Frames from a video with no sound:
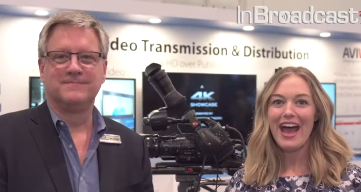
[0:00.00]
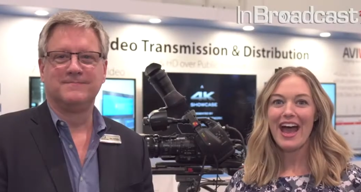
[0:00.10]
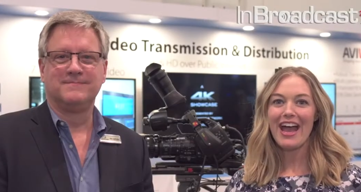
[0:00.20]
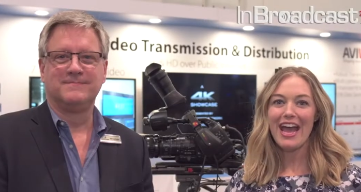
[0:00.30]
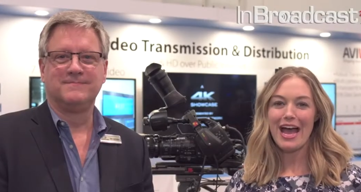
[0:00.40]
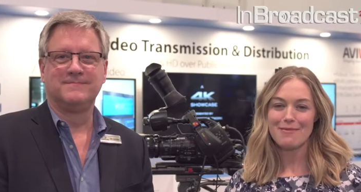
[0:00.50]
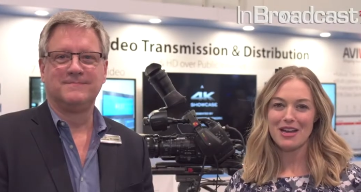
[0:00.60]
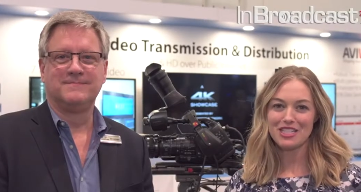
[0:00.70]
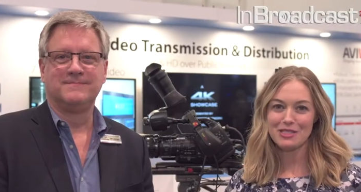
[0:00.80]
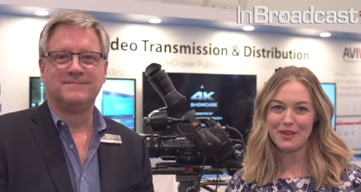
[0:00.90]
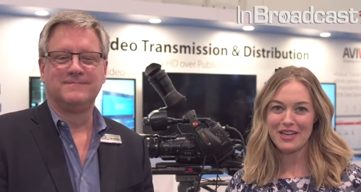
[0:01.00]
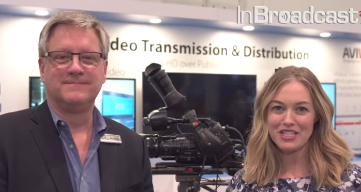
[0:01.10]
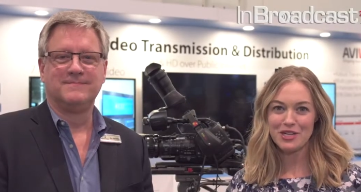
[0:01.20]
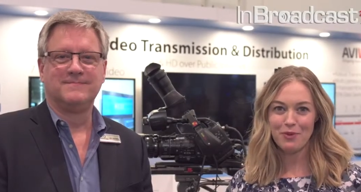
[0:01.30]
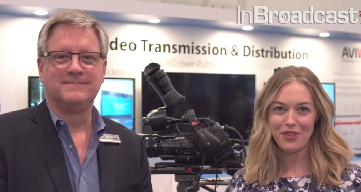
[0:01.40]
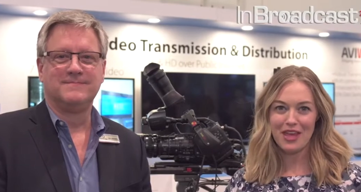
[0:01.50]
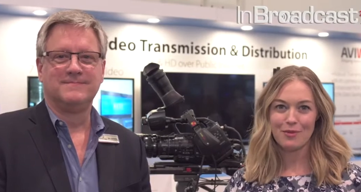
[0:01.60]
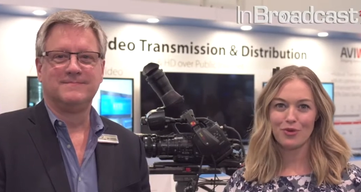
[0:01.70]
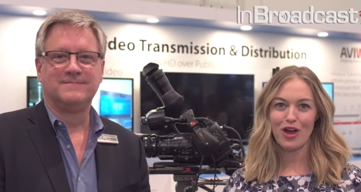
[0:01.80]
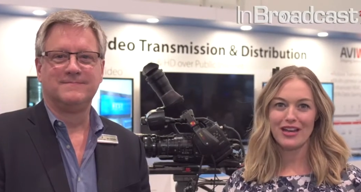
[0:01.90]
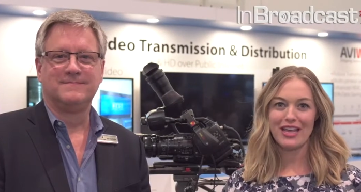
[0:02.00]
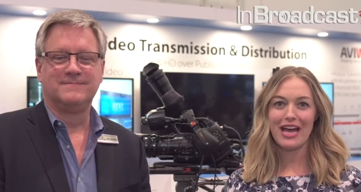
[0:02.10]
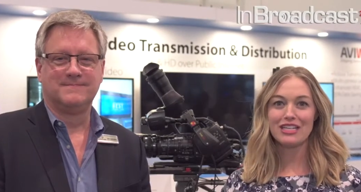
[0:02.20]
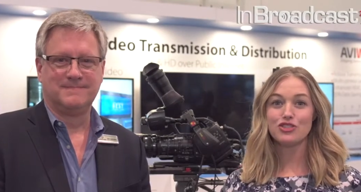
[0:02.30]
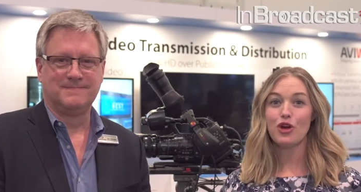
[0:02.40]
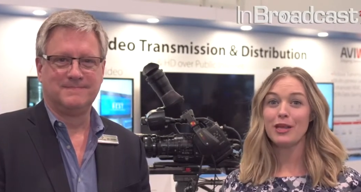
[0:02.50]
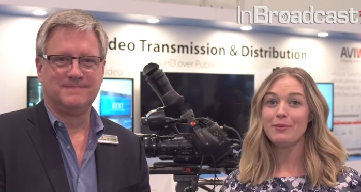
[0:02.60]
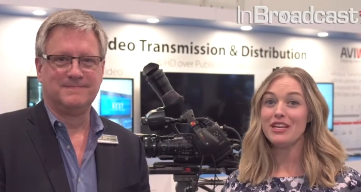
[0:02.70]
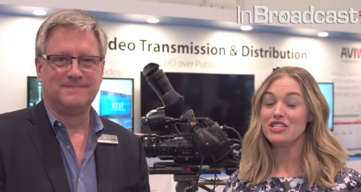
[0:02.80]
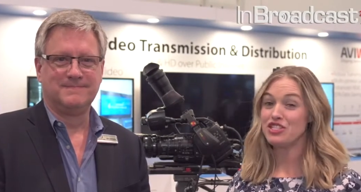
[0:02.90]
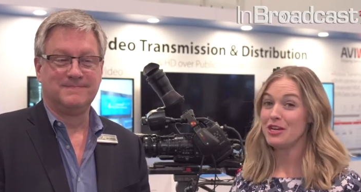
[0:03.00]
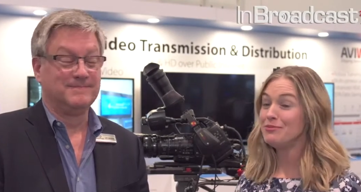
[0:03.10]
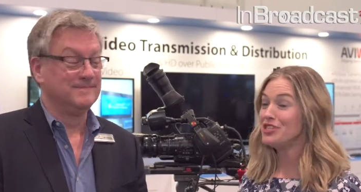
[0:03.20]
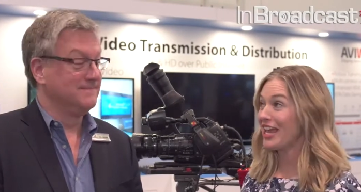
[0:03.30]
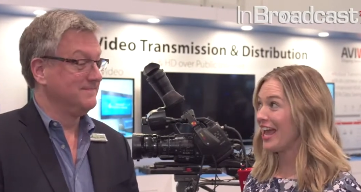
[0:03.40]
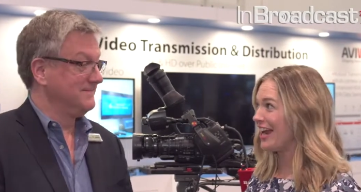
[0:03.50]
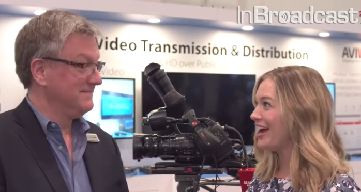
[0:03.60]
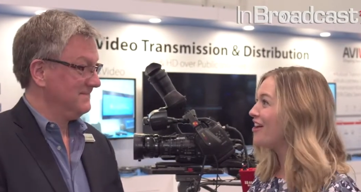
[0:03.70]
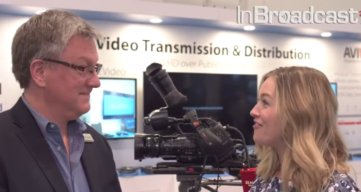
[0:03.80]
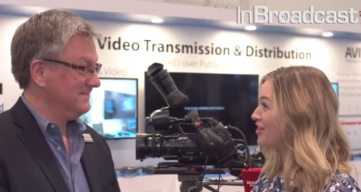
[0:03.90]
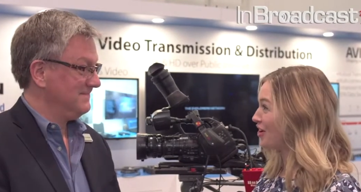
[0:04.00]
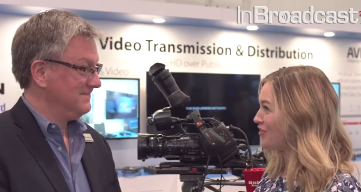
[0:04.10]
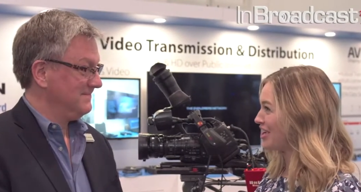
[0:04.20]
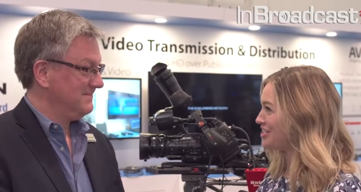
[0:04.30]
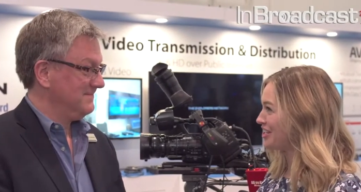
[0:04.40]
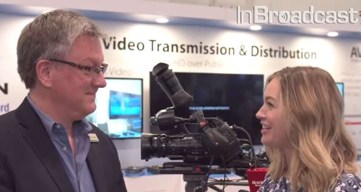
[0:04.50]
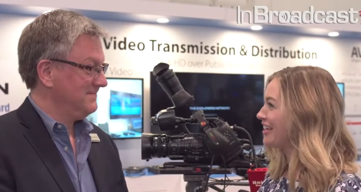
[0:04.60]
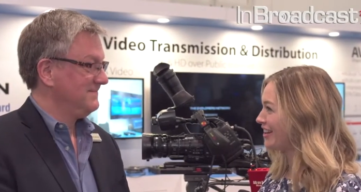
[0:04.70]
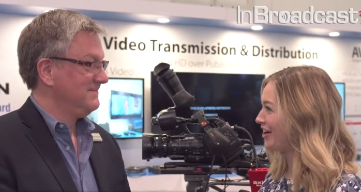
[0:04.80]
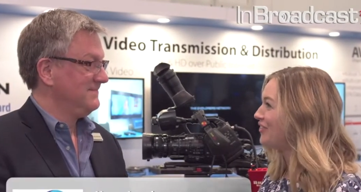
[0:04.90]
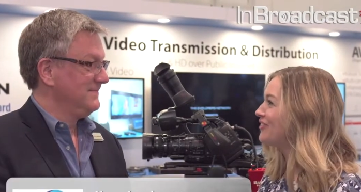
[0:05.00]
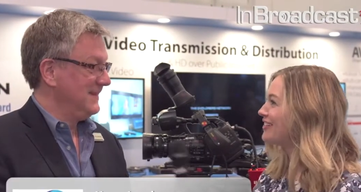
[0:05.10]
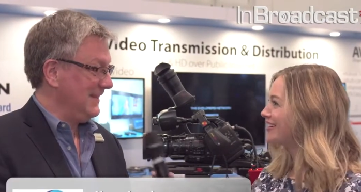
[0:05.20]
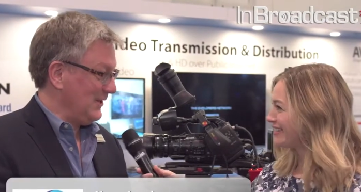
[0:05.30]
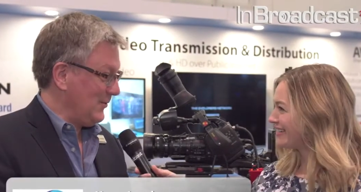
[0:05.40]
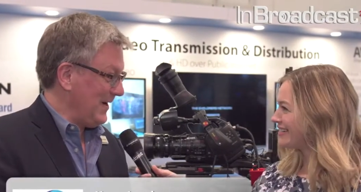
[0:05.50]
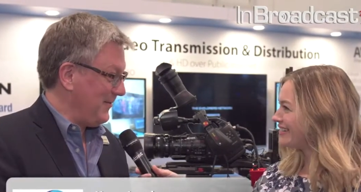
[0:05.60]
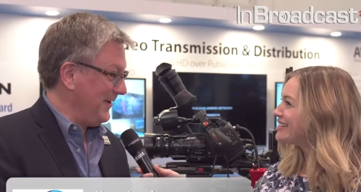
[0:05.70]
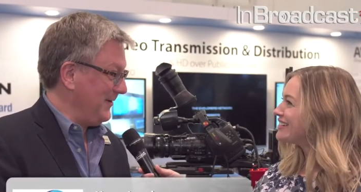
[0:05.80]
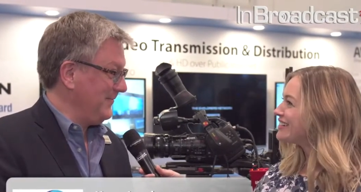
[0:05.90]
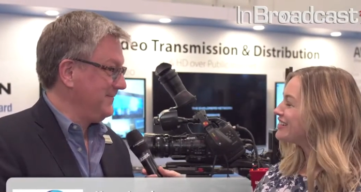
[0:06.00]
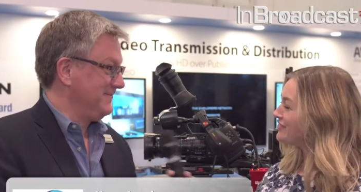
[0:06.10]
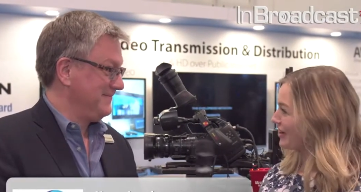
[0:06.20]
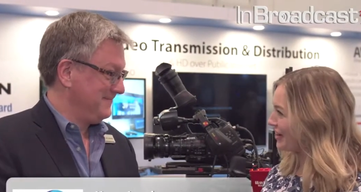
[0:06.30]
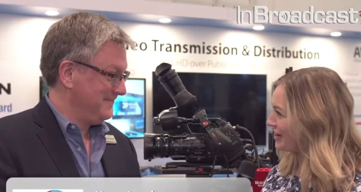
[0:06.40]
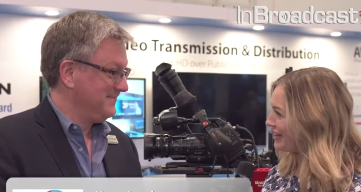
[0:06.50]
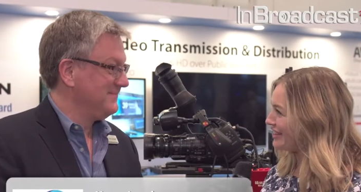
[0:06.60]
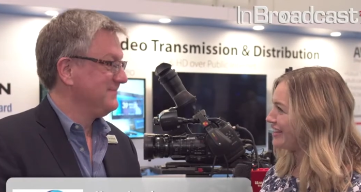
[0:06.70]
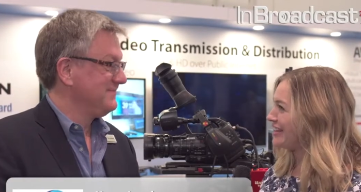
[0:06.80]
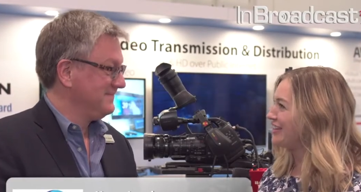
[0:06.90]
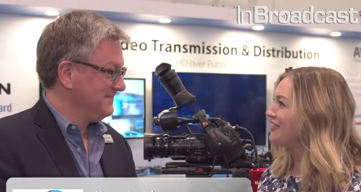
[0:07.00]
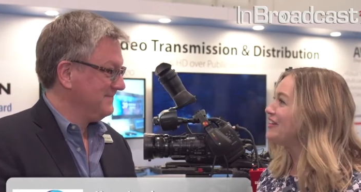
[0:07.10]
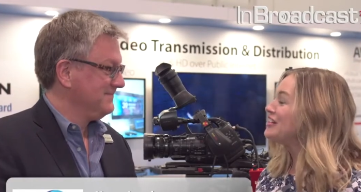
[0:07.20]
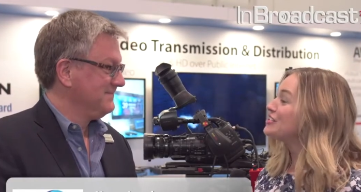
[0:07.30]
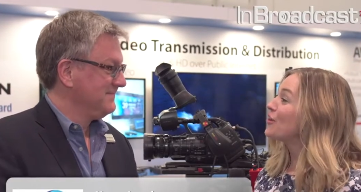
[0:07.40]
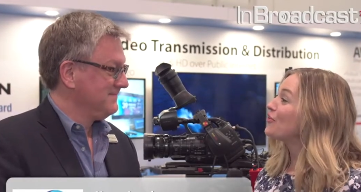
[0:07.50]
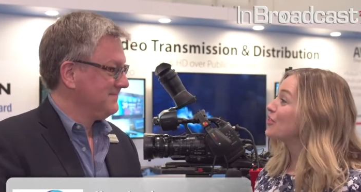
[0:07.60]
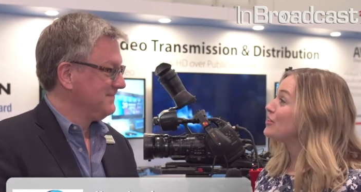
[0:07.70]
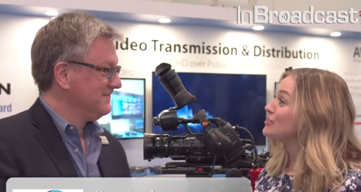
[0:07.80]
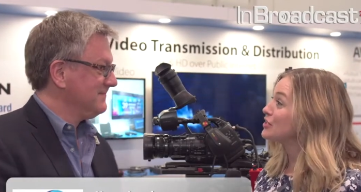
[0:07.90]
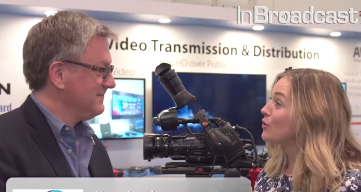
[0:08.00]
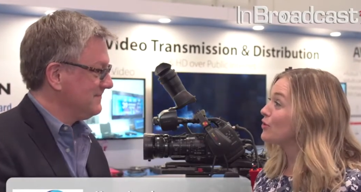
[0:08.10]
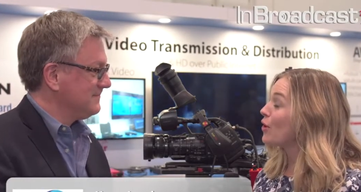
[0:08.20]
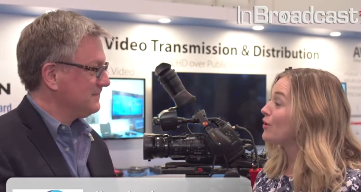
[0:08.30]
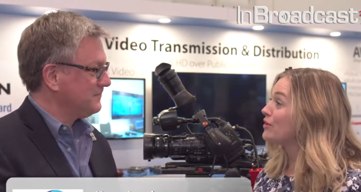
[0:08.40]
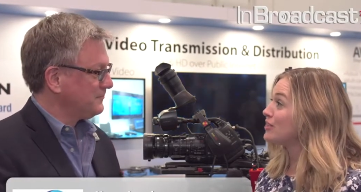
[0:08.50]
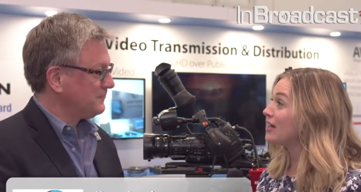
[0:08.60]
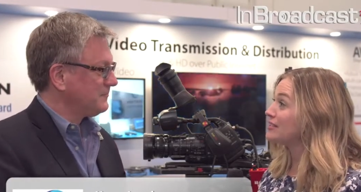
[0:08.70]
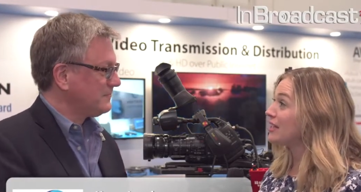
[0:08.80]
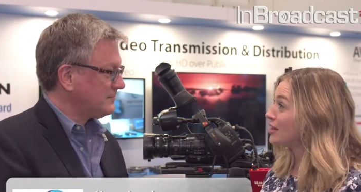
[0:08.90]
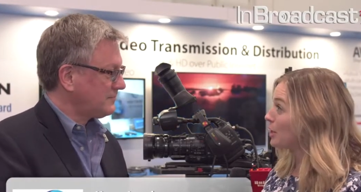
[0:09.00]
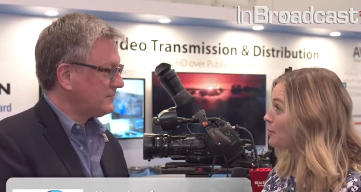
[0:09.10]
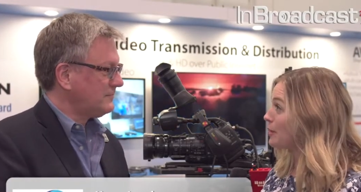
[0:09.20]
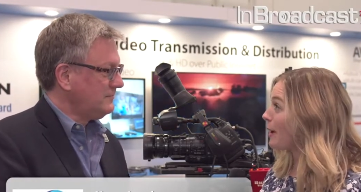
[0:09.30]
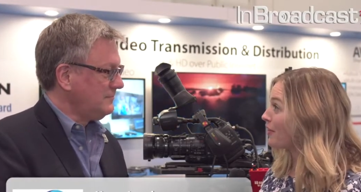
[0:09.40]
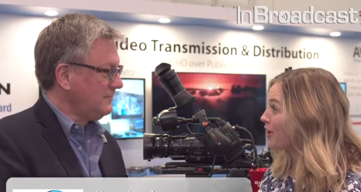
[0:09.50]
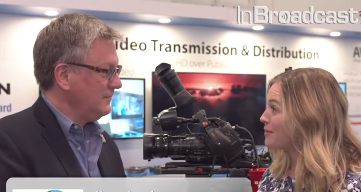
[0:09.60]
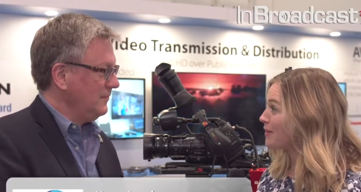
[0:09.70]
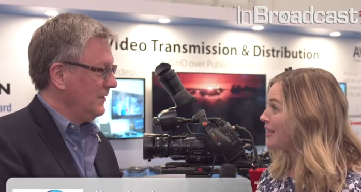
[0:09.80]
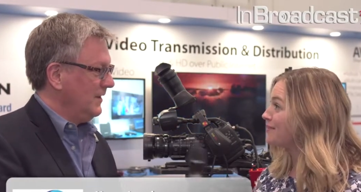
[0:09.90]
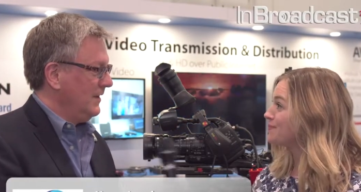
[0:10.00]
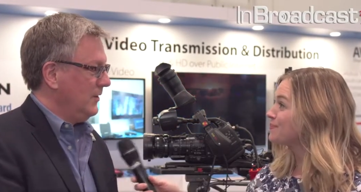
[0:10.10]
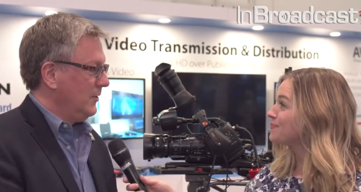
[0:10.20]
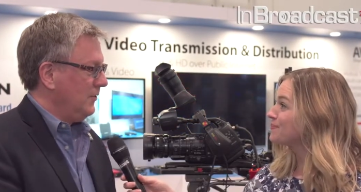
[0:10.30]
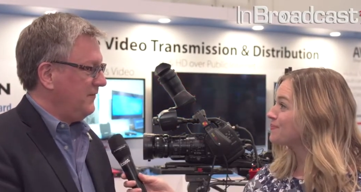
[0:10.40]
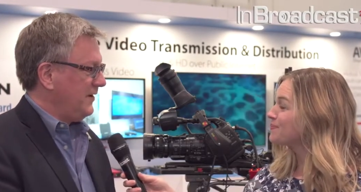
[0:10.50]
Speaker 1: Hi, I'm Ashley Blankenship with In Broadcast. Joining me is Jim Jachetta of Vidovation. Hello.
Speaker 2: Hello, how are you?
Speaker 1: Very good, thank you. So, for those that don't know, can you tell us a little bit about the company?
Speaker 2: Well,